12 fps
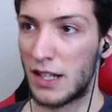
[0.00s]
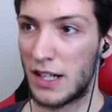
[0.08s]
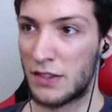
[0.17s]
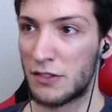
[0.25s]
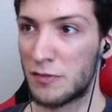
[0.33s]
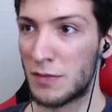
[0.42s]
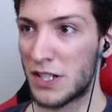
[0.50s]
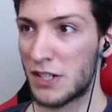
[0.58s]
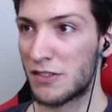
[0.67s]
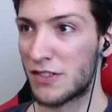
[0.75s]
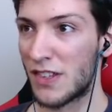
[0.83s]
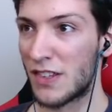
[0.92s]
I took
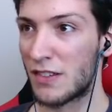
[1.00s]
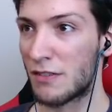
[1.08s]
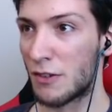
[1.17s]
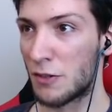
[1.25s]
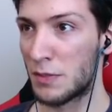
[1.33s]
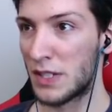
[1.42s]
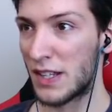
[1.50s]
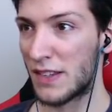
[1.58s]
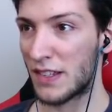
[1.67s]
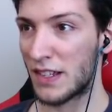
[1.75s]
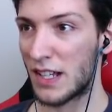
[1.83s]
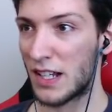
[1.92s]
magic resist hoping it's
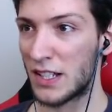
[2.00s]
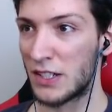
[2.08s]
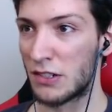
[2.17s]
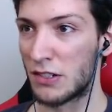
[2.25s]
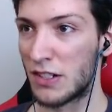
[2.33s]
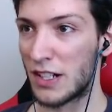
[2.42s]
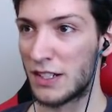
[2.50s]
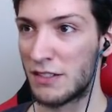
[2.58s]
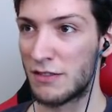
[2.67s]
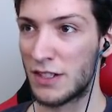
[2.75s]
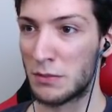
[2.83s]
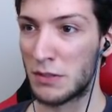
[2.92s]
Akali or
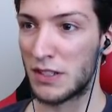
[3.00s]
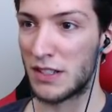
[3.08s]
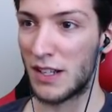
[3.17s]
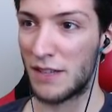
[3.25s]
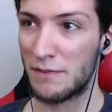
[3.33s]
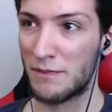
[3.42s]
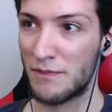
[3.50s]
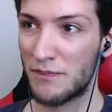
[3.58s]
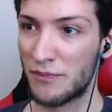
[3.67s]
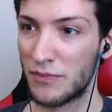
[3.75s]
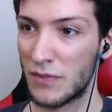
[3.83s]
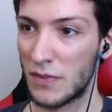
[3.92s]
Anivia, but yeah,
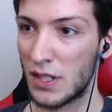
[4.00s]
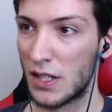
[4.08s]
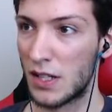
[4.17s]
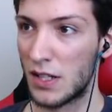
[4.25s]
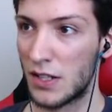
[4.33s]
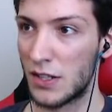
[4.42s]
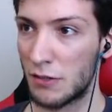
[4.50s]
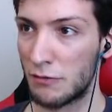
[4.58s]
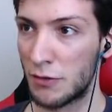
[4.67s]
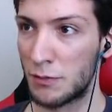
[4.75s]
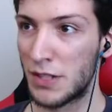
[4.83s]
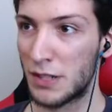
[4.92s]

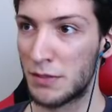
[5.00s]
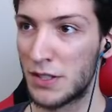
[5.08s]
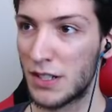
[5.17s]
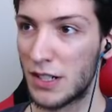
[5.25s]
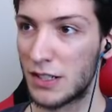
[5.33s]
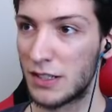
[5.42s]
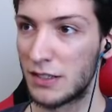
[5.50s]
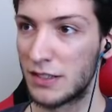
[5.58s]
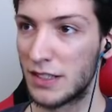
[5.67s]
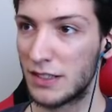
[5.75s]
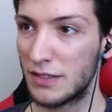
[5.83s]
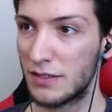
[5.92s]
will be a bit harder
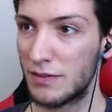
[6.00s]
then.